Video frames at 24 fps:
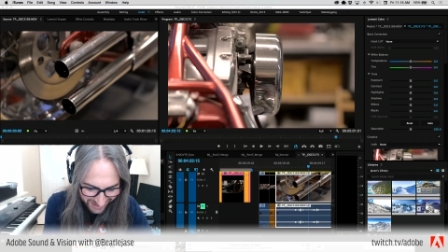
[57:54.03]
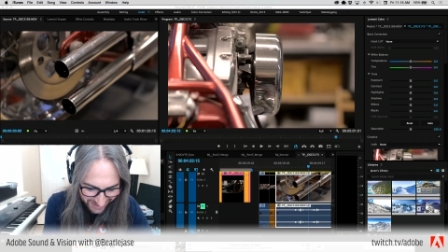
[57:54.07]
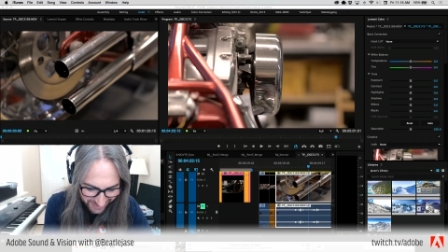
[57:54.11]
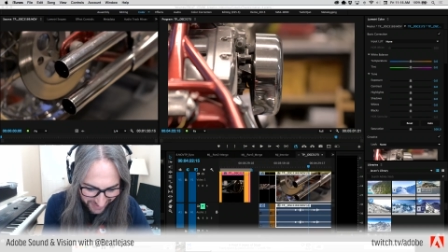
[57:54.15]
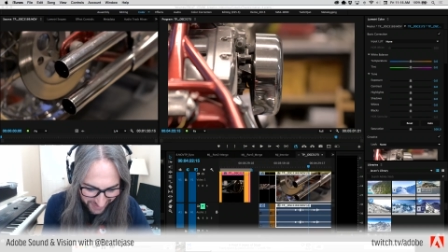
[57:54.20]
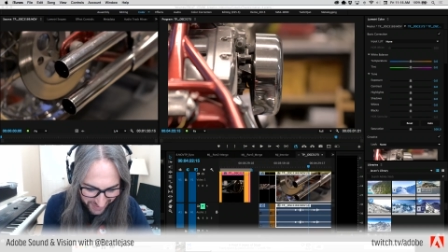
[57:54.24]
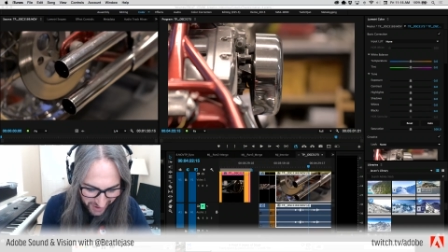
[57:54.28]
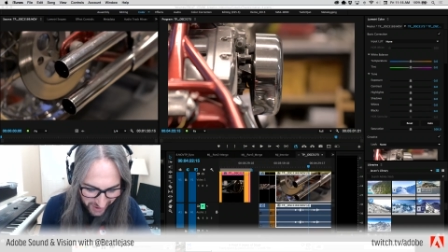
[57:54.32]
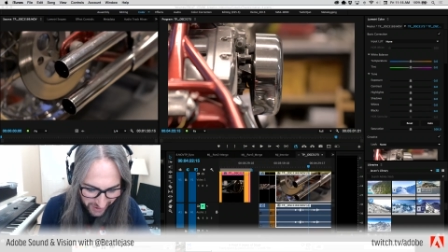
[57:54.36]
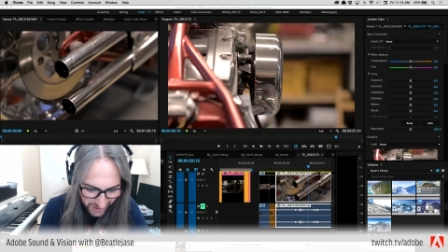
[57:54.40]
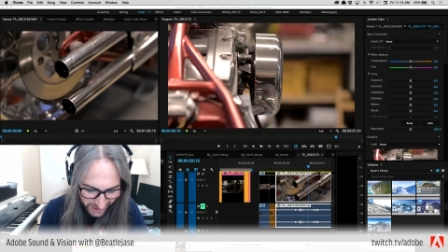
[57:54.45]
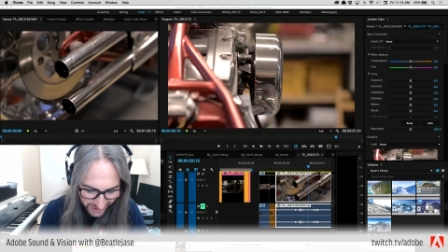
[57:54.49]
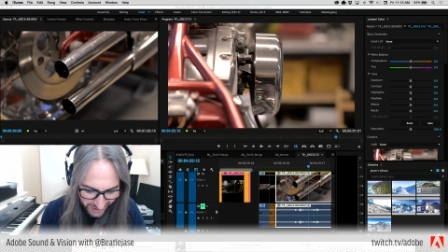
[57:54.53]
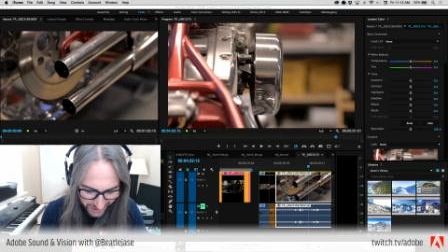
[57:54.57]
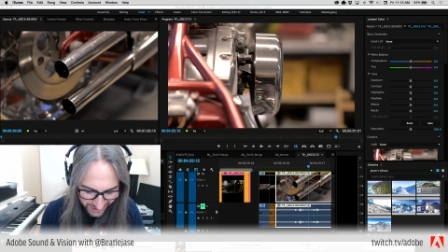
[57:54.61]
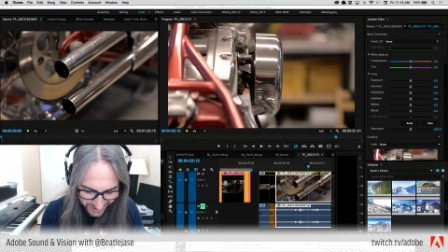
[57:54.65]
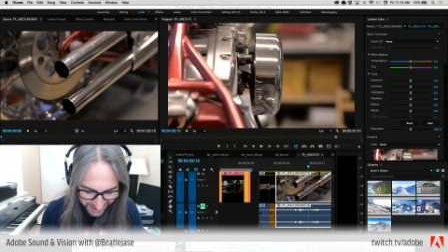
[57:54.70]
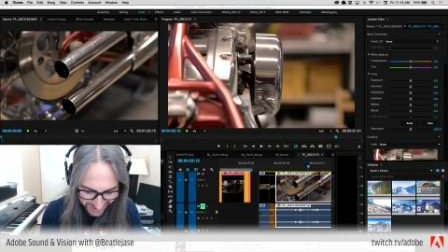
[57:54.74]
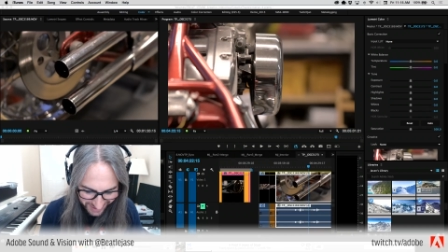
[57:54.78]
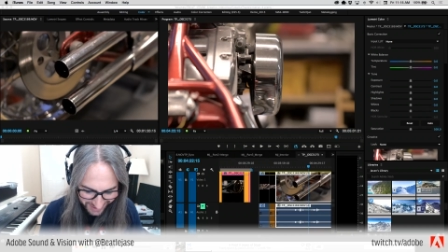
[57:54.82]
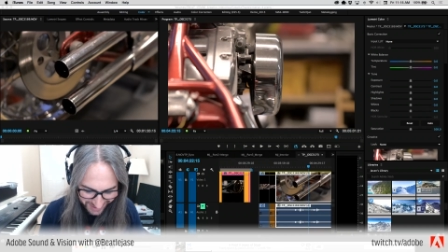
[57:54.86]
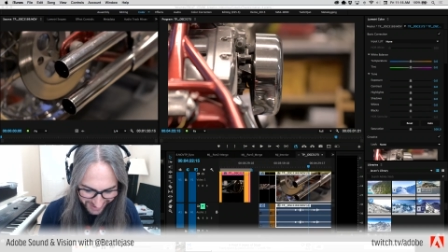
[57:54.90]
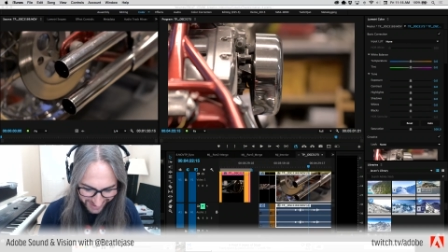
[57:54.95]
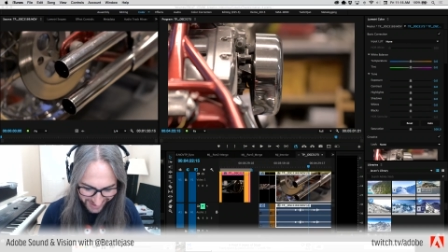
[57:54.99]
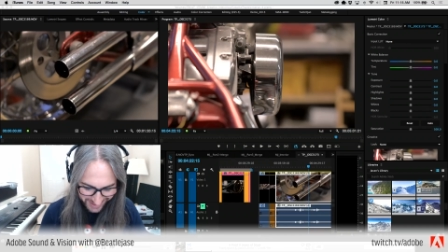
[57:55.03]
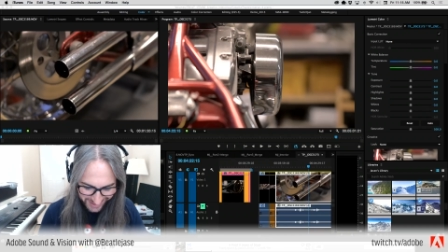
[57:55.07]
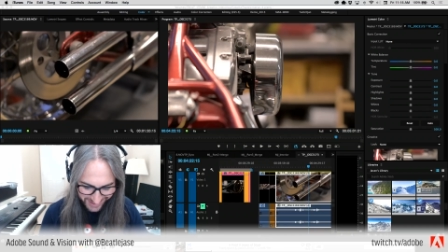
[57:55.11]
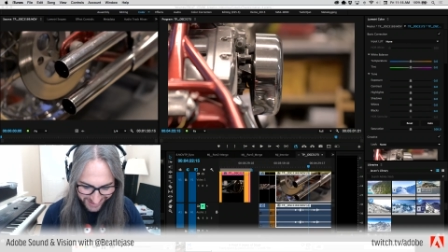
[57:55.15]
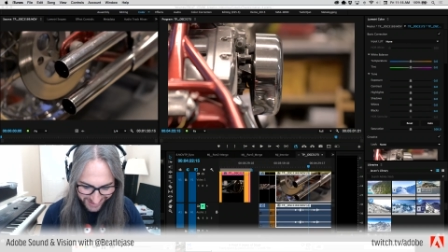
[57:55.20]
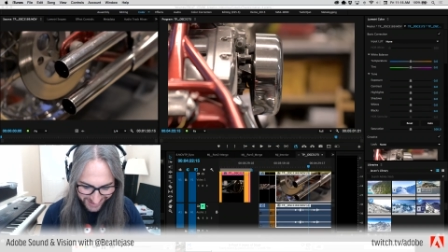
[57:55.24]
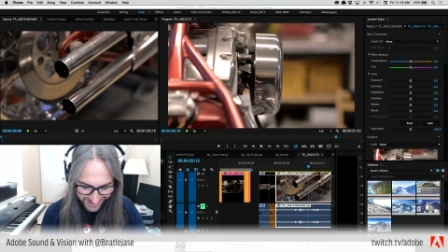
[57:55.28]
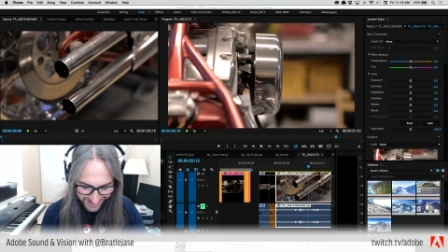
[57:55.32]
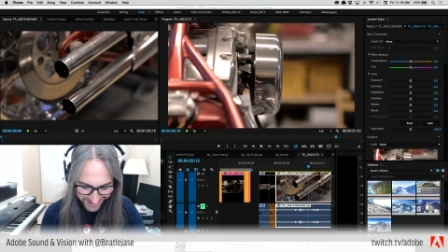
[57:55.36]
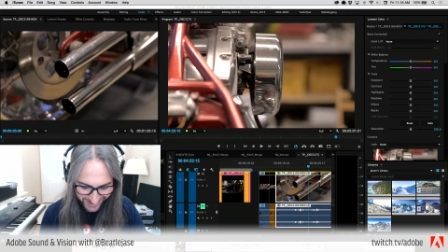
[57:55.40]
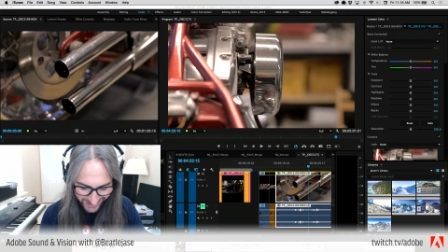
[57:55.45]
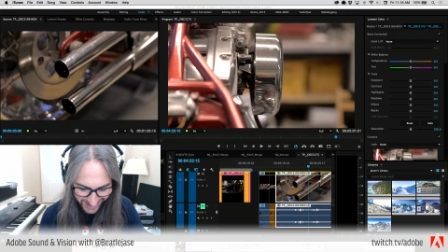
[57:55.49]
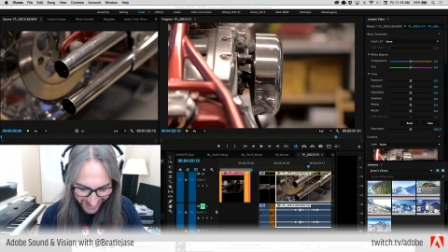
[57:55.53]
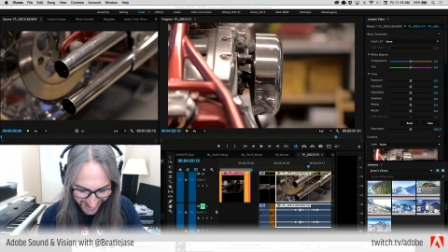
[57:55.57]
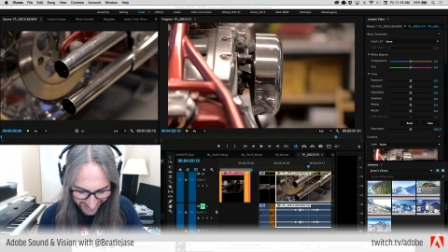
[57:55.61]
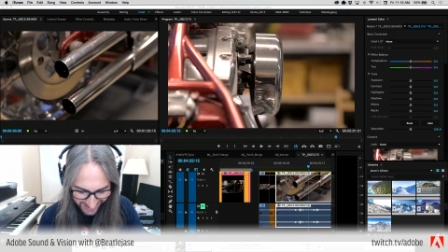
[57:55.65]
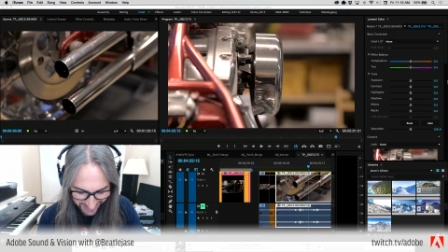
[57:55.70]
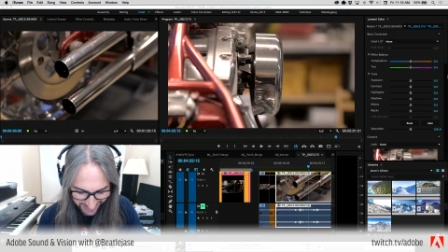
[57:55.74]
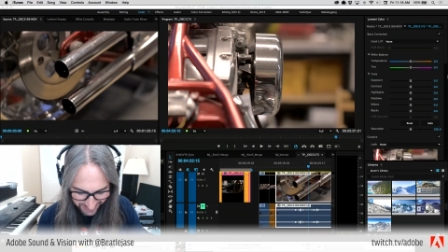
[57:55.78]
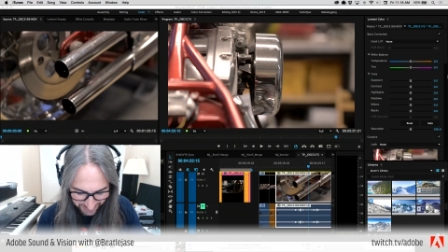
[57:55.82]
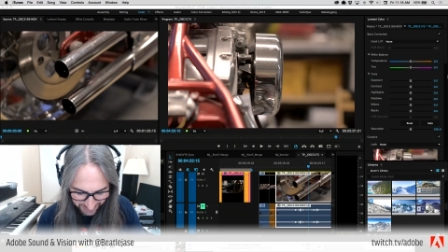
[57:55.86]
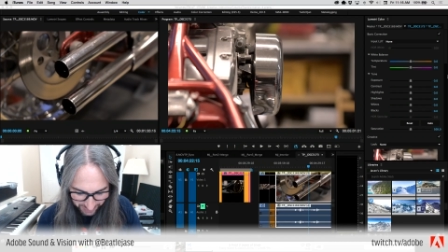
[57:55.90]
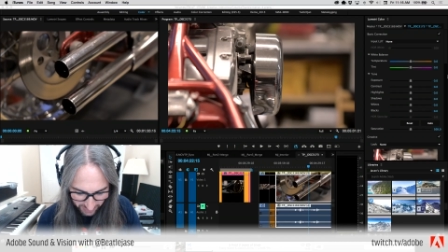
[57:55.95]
very good to do that.